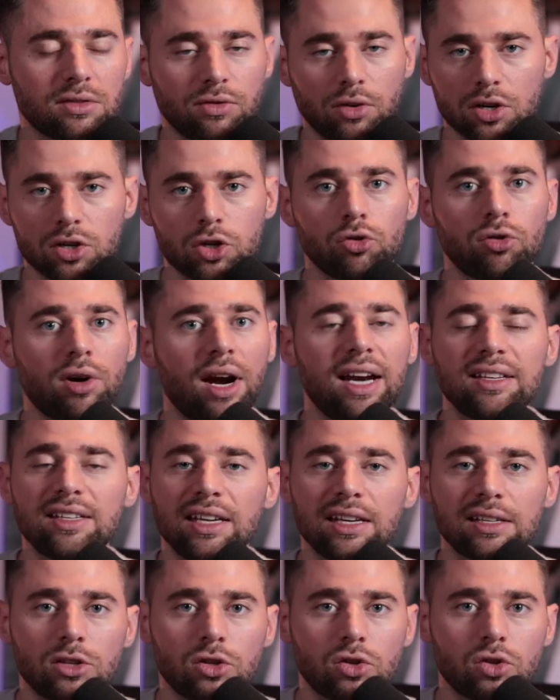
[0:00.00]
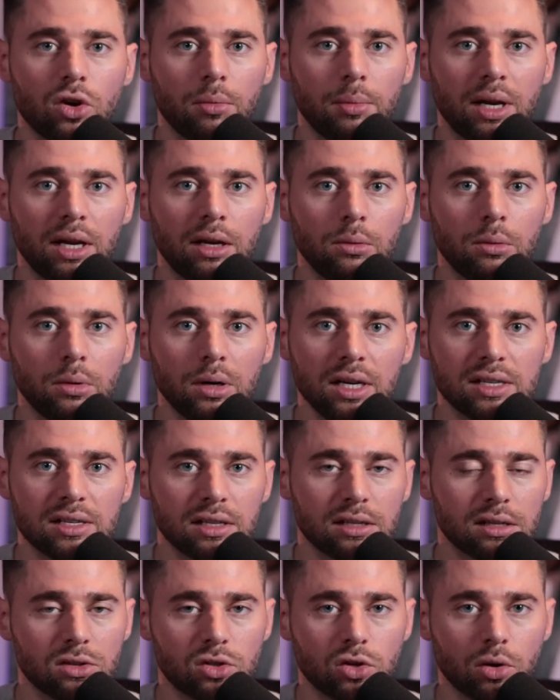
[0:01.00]
for as great as he is in so many
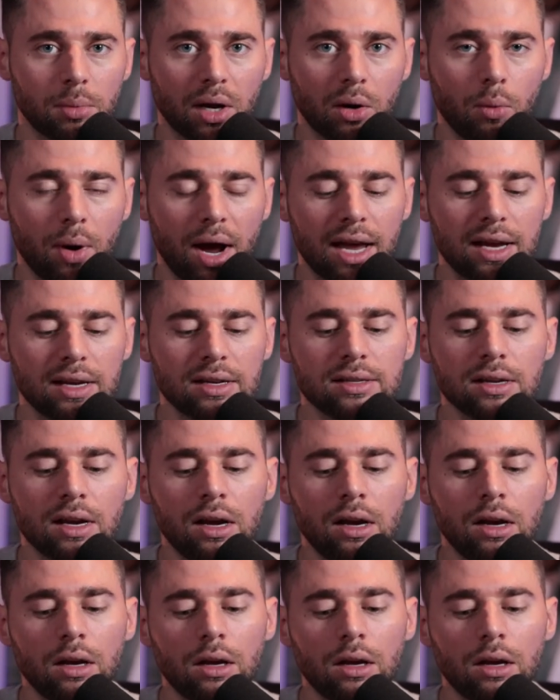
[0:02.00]
reasons, in so many ways,